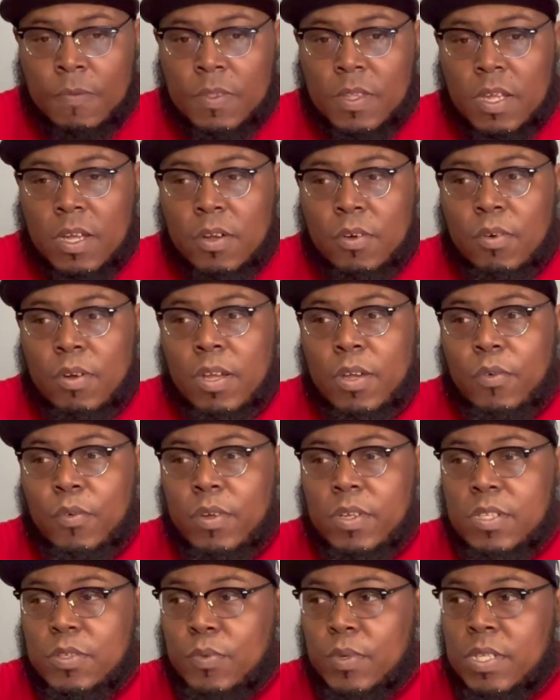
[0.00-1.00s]
All right,
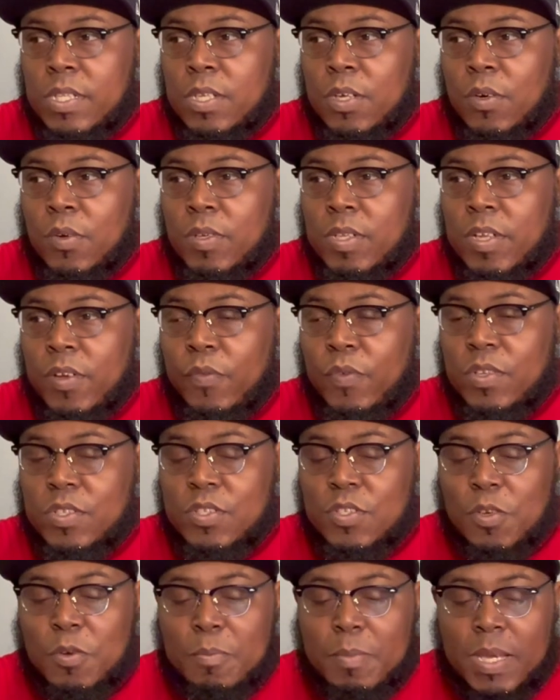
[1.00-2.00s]
we know that for
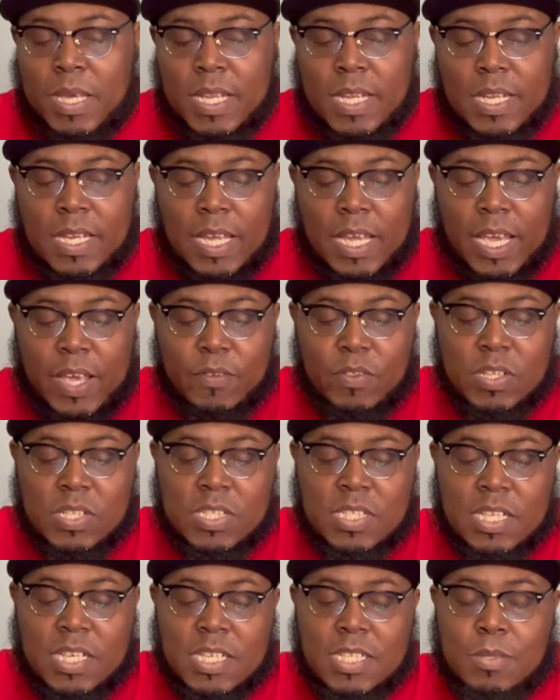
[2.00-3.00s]
so many, they have their
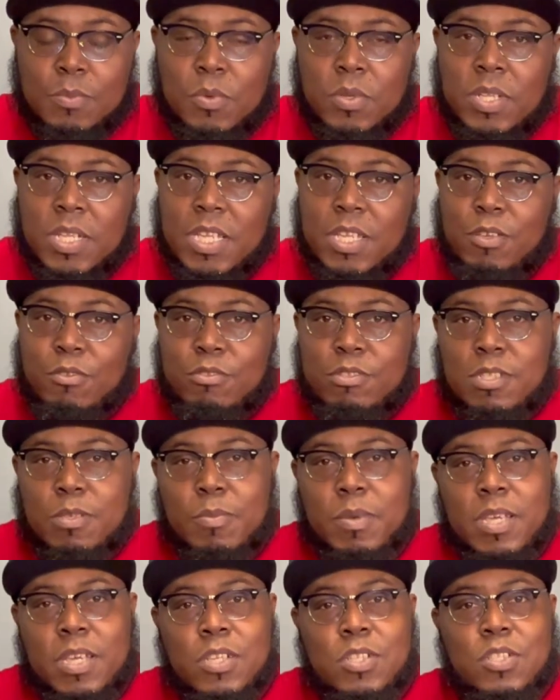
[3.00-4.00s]
testimony. They used to
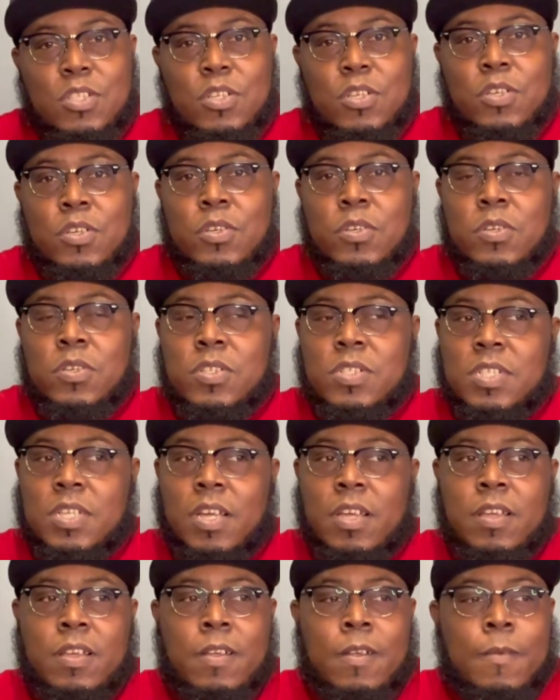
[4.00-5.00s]
be in church.
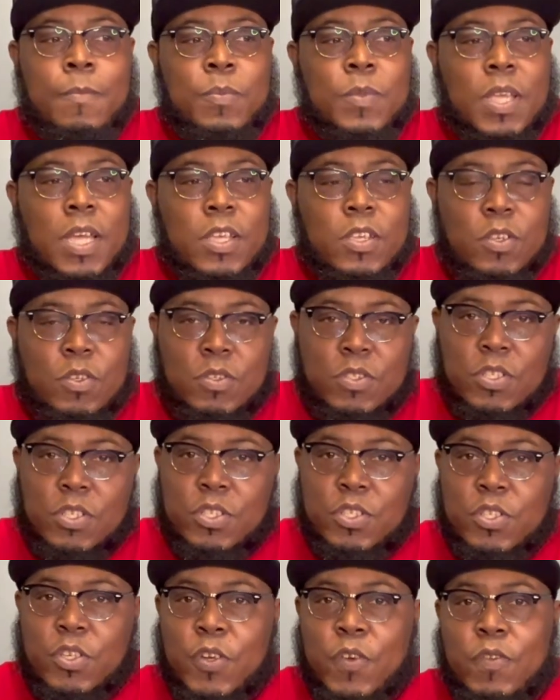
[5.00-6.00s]
I used to
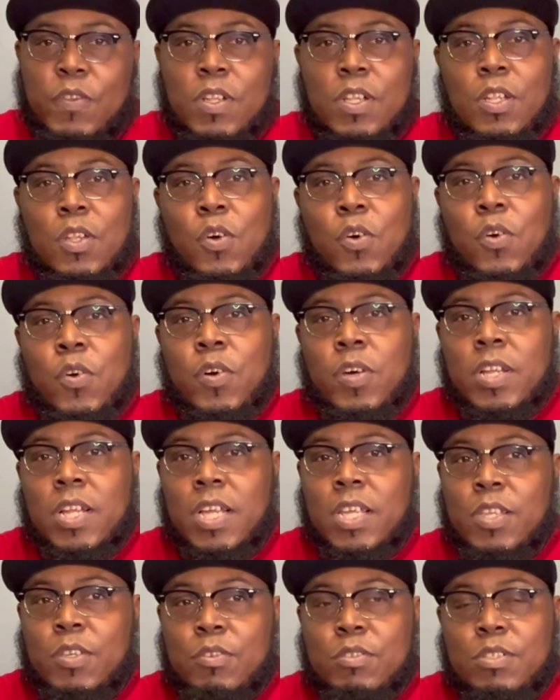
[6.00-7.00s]
serve the Lord.
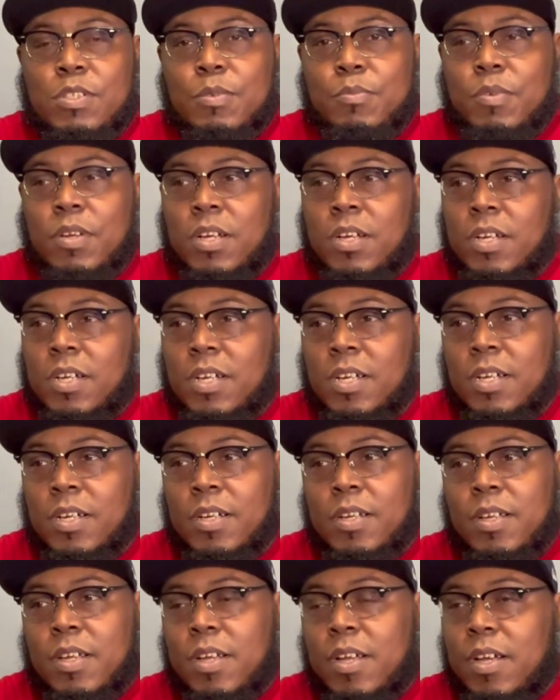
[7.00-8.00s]
I used
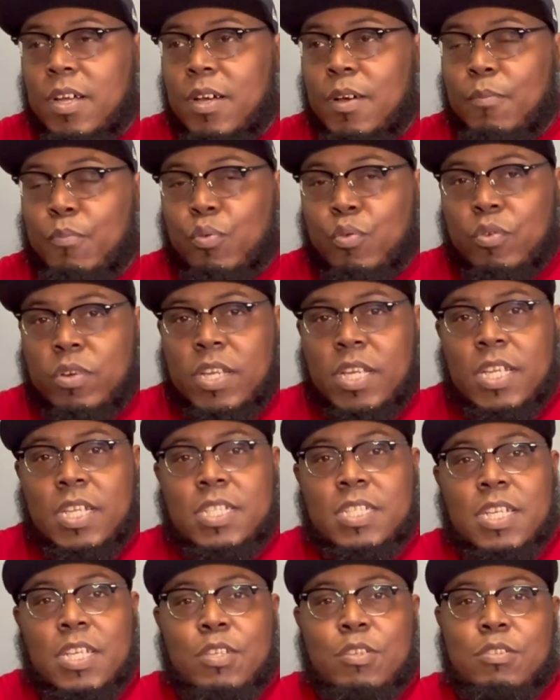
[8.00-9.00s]
to
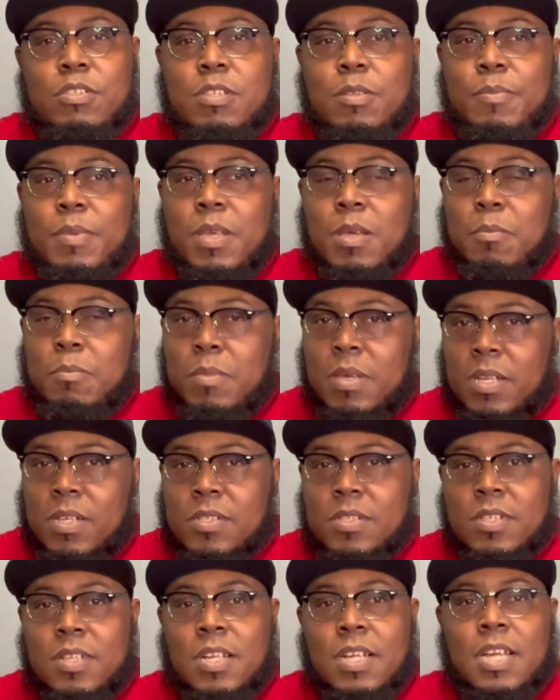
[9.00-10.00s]
preach. I used to be a
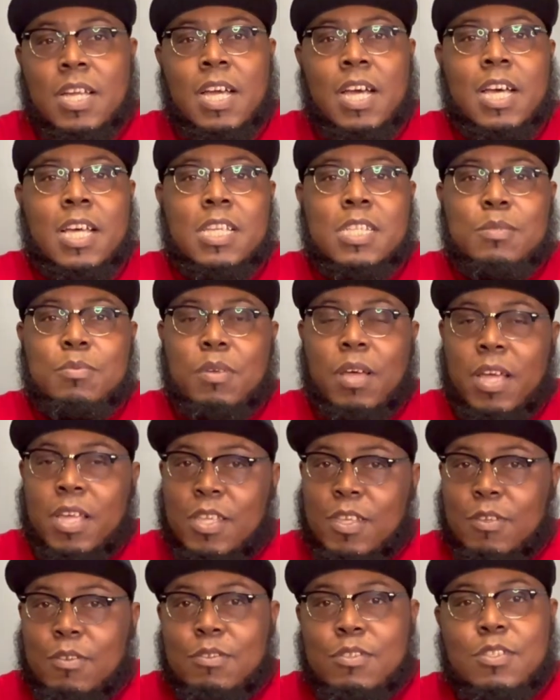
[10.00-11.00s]
minister of the gospel. I
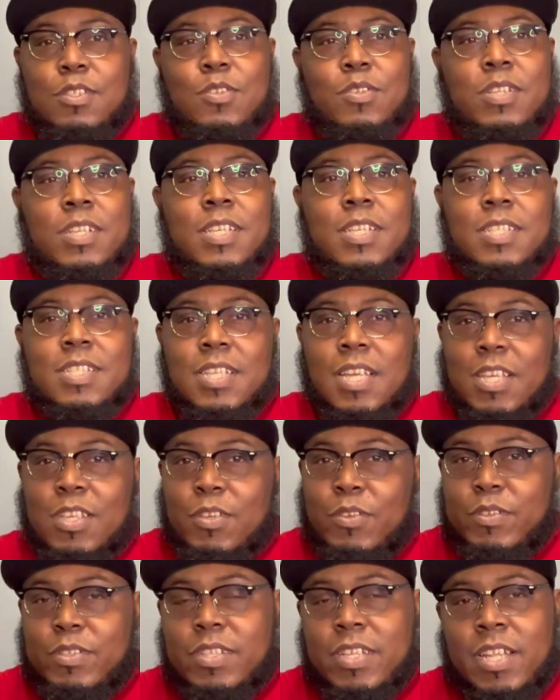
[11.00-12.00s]
used to this. I
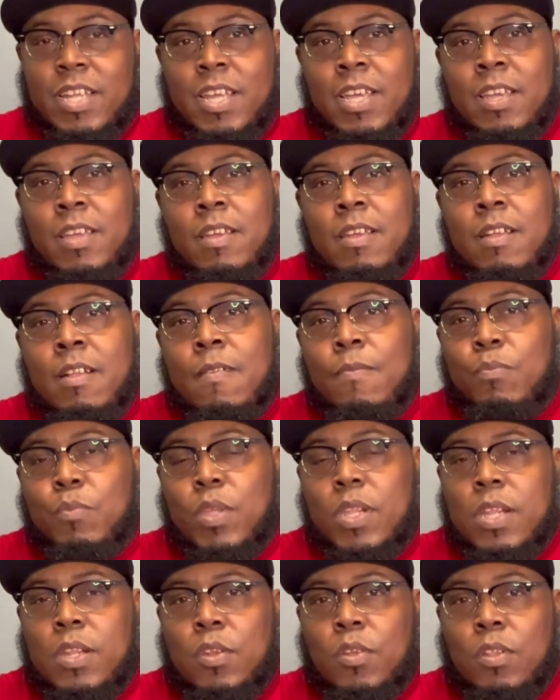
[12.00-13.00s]
used to that.
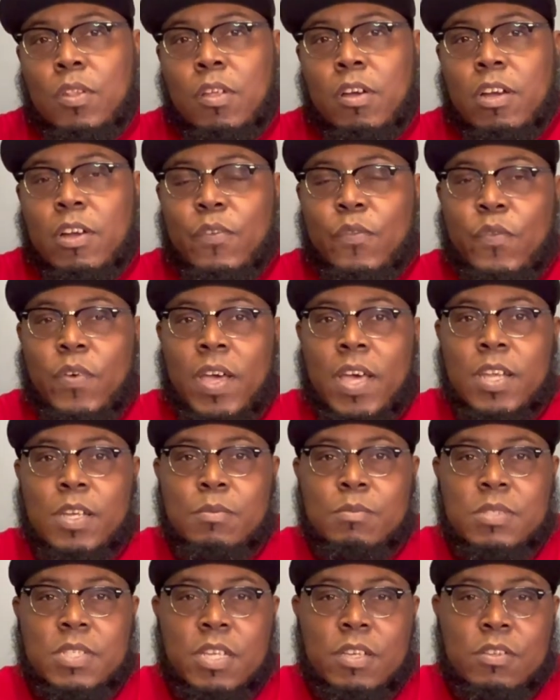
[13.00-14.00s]
But they no longer find
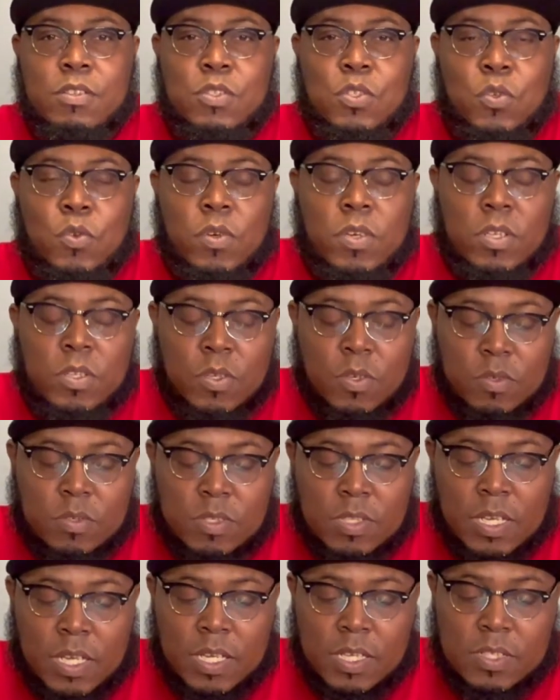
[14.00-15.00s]
themselves doing those
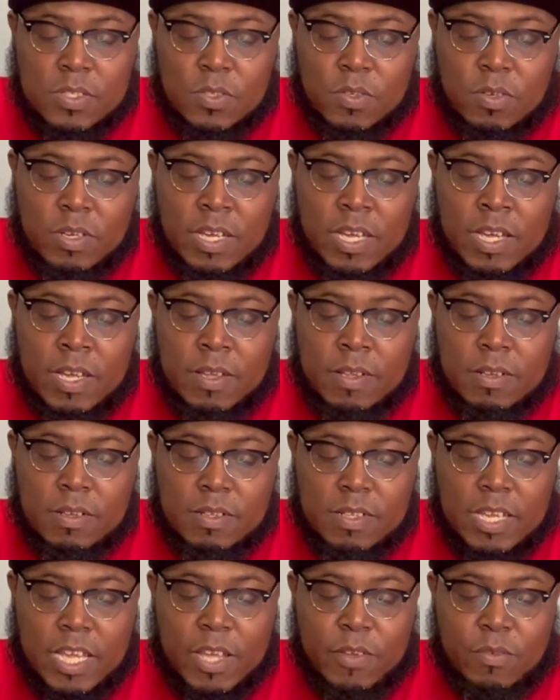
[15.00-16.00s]
things, okay?
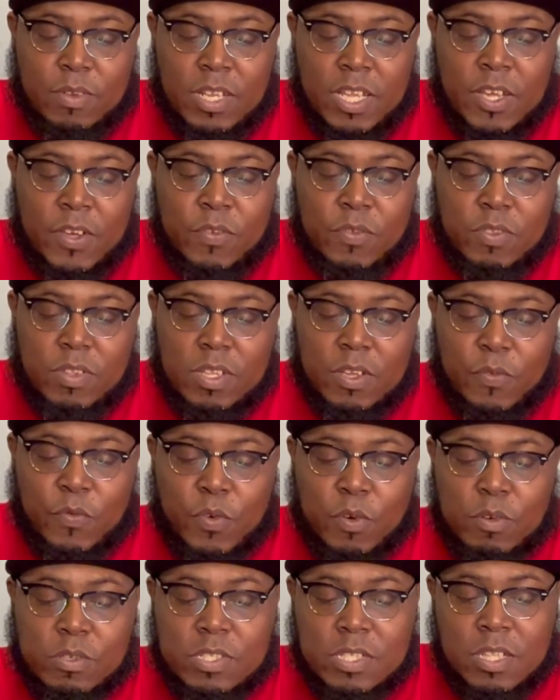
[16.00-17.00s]
They have left their
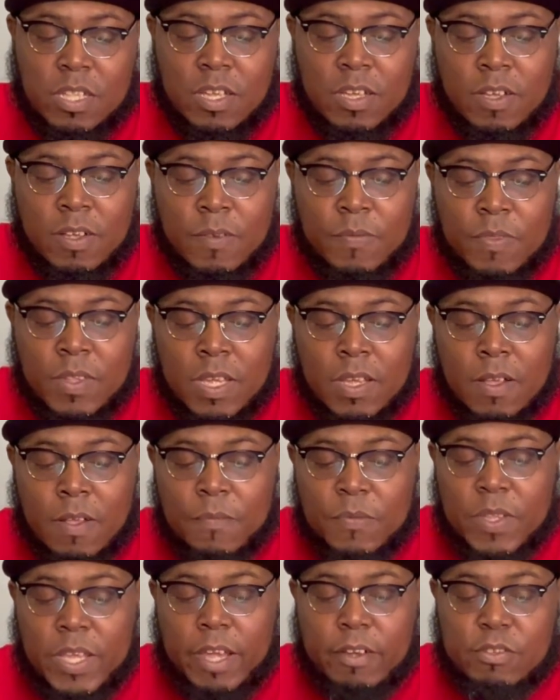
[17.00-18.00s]
first love.
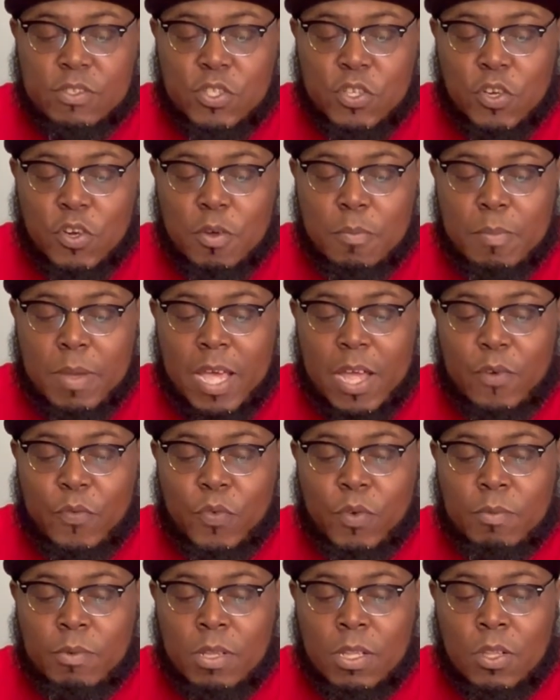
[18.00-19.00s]
They have turned back
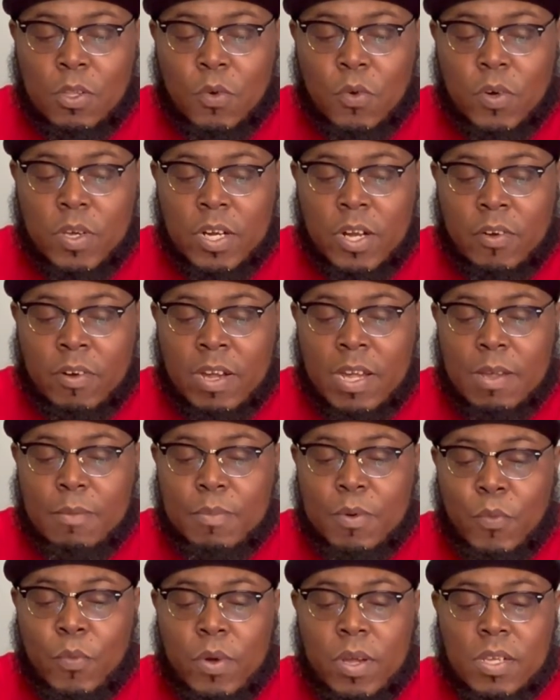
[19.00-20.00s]
from the Lord, all right?
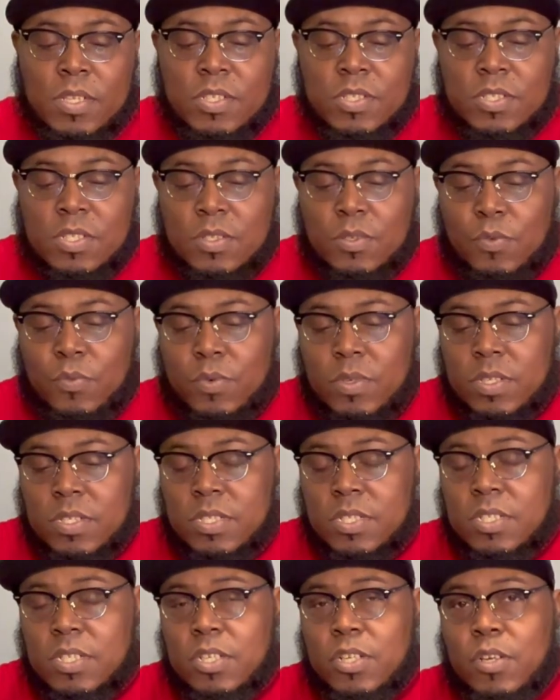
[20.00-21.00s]
But we're just
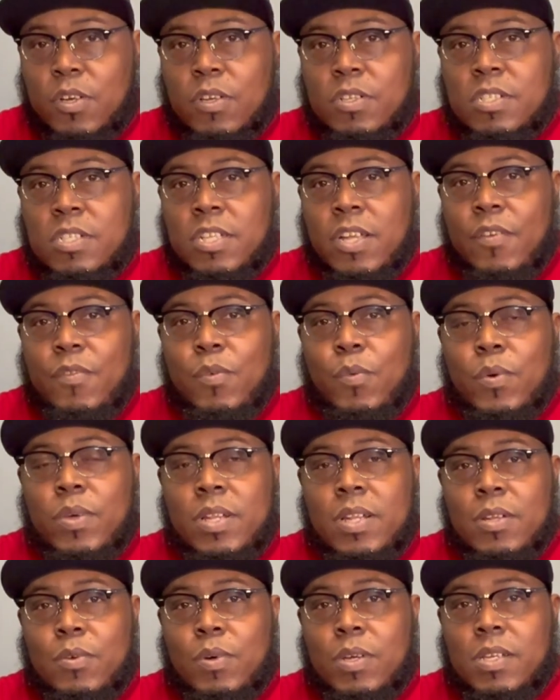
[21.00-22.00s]
encouraging
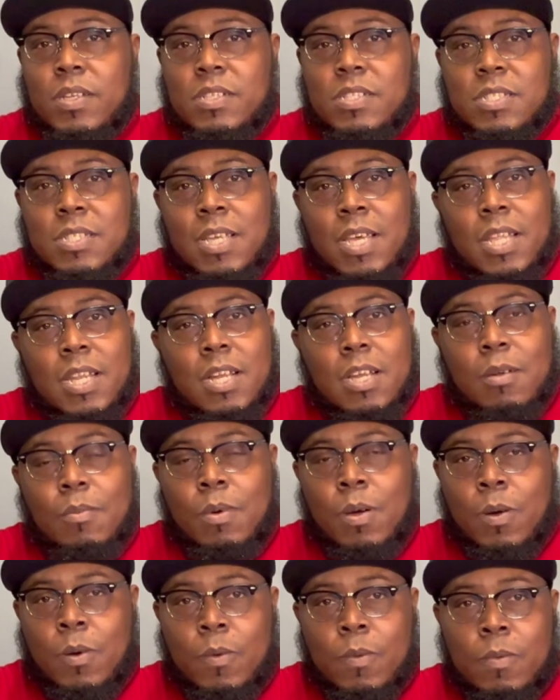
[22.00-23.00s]
everyone that what? It's time to
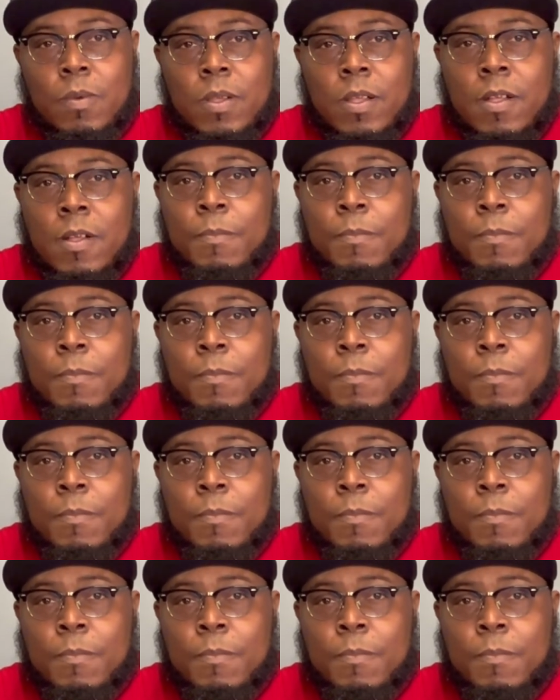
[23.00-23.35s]
come home.